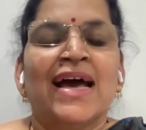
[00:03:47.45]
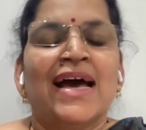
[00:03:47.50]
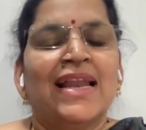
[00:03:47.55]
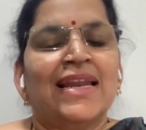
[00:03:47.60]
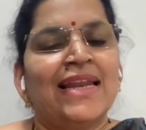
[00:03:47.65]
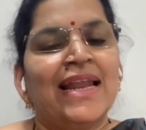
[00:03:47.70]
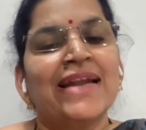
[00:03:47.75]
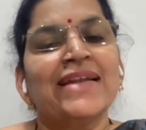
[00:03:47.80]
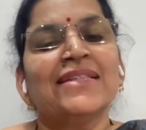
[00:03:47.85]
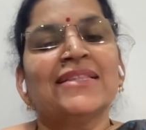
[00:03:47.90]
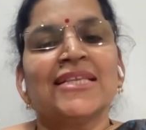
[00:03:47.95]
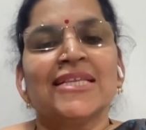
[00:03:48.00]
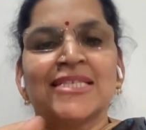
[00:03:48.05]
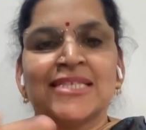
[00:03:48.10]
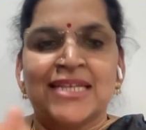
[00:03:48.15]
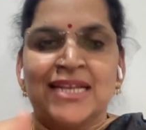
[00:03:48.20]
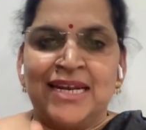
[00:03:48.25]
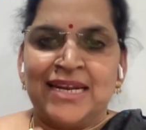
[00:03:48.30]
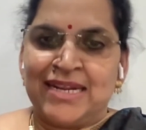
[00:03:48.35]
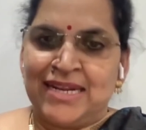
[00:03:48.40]
let the
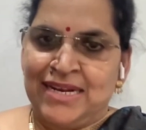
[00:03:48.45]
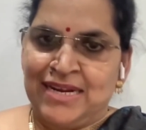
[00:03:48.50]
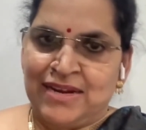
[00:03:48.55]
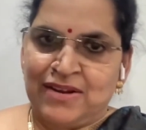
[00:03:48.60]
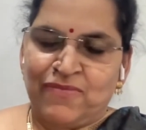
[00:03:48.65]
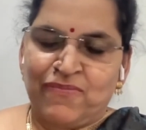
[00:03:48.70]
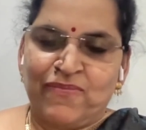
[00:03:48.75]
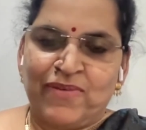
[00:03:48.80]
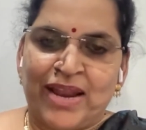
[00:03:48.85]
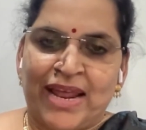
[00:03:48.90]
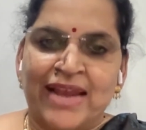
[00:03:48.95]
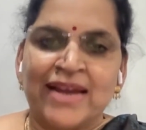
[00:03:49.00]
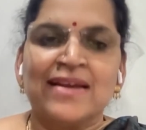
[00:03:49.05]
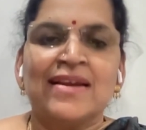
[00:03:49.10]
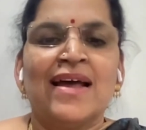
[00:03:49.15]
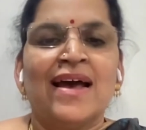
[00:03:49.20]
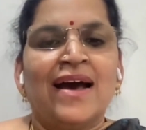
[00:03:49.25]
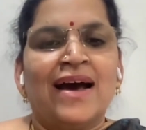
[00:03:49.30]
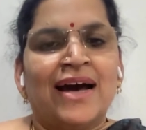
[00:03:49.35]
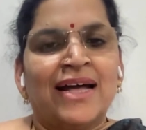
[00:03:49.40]
children
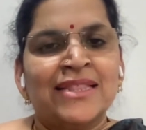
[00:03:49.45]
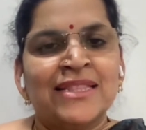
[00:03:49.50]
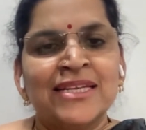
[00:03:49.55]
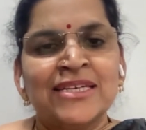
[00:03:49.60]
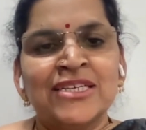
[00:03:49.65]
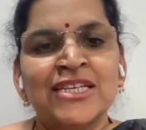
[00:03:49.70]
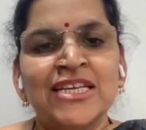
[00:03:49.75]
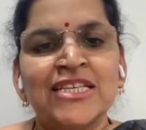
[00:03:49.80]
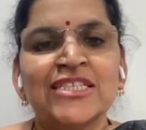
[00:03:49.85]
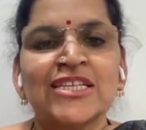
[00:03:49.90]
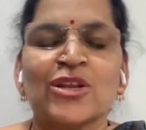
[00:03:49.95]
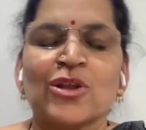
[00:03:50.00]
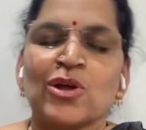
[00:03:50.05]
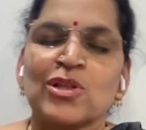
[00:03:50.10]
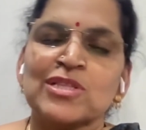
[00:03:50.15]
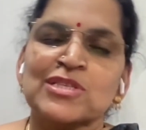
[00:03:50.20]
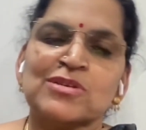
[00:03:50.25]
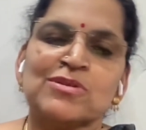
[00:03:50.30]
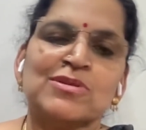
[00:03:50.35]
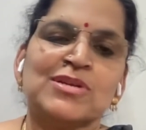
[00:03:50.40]
reflect, and the teacher
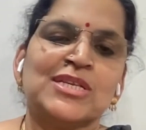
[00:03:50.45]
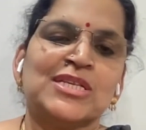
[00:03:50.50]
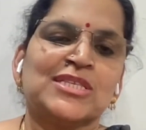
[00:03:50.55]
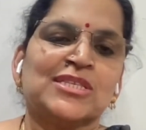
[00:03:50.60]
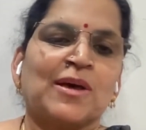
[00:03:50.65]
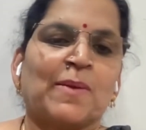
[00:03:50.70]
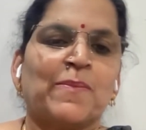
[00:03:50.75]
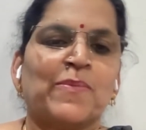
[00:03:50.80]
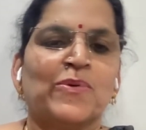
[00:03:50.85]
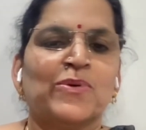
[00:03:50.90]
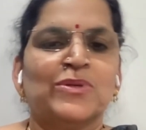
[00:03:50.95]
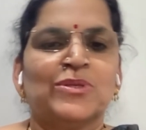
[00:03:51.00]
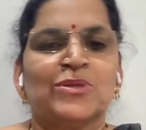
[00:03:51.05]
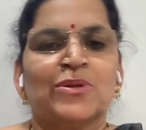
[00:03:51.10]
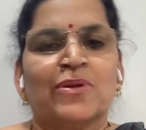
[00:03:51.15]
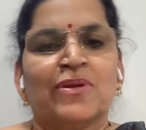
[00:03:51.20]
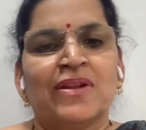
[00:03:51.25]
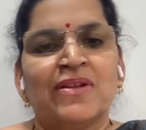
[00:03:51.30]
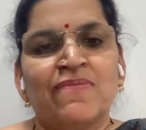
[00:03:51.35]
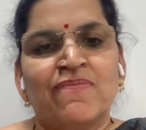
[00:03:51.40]
also is supposed
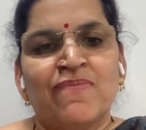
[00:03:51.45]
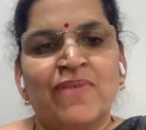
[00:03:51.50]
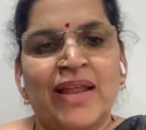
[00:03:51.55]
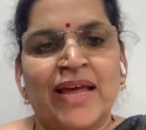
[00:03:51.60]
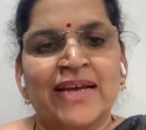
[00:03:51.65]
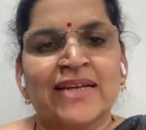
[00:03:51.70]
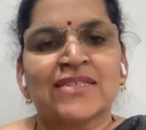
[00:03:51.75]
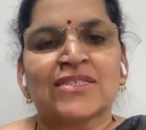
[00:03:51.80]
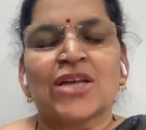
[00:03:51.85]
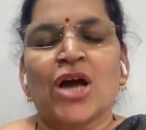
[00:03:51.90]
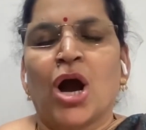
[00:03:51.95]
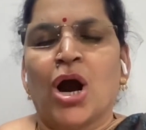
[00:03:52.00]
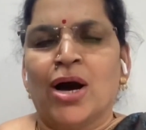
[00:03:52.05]
to reflect